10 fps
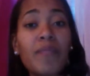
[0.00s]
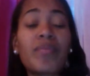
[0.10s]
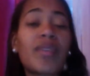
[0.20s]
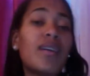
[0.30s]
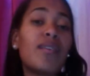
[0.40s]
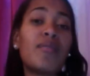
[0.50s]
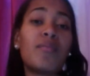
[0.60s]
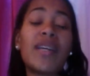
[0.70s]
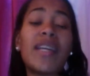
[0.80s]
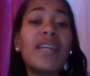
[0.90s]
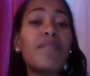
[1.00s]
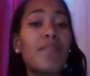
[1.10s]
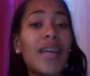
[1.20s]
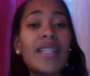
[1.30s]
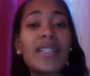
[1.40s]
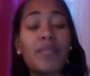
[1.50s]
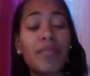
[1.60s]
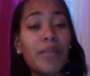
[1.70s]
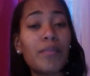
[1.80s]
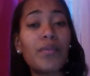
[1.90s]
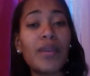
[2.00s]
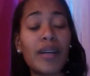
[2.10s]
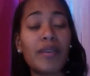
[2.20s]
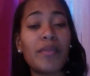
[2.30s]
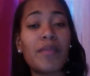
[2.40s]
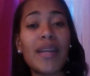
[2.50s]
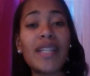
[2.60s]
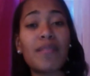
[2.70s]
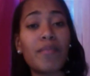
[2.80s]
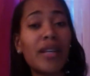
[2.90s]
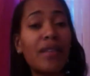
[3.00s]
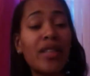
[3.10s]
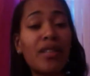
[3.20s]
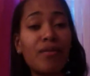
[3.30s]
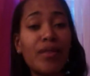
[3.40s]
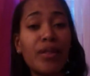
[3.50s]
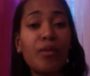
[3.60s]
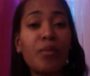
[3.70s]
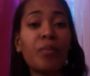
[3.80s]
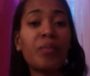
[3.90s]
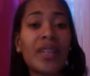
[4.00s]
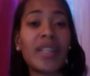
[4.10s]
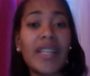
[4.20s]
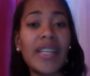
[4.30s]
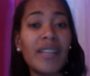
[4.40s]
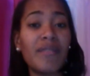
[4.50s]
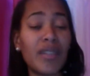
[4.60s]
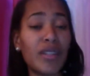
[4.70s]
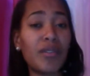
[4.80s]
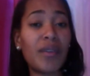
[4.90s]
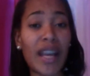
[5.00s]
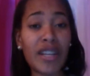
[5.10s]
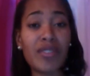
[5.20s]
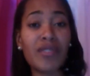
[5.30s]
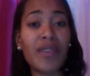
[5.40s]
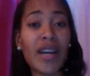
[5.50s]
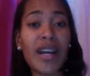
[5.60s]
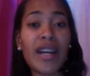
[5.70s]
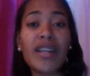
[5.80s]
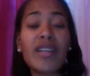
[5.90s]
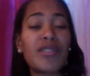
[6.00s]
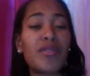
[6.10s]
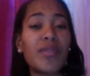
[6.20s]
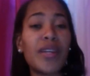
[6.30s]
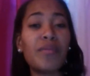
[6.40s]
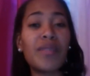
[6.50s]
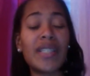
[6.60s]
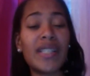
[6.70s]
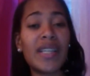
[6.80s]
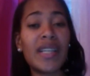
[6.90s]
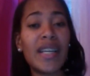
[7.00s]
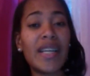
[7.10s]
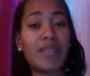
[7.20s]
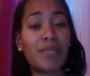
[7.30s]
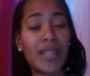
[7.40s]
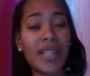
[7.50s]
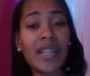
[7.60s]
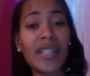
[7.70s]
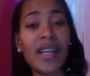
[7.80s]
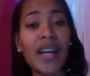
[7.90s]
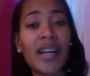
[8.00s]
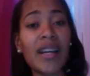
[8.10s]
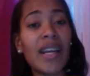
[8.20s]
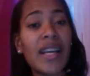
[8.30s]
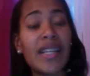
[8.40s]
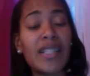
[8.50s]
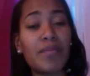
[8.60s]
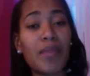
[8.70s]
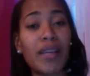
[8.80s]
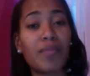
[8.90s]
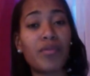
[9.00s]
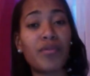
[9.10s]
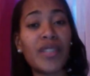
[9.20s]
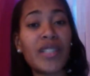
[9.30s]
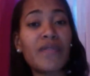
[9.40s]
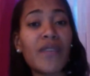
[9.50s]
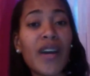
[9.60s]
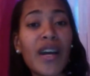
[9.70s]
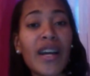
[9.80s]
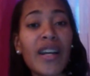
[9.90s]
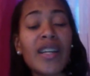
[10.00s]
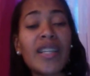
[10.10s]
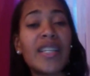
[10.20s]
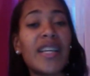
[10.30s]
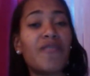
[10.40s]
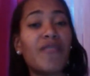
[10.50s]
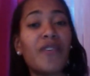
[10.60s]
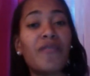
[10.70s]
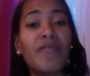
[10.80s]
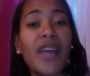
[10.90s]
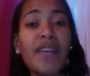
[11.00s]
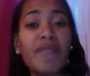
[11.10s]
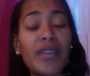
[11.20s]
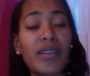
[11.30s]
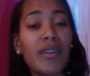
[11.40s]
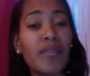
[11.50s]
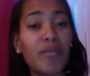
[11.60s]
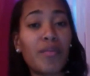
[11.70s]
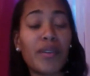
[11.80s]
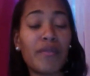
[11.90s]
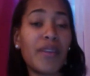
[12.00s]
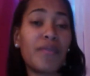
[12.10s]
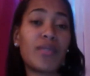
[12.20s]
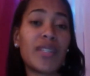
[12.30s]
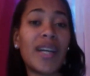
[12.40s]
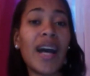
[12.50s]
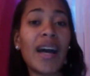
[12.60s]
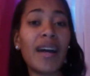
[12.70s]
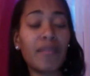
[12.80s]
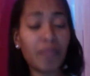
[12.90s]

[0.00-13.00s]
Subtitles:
And he makes the men of his field leave a little extra for her. So now we see he's protecting her. He's making provision for her. She has found favor for being faithful to God.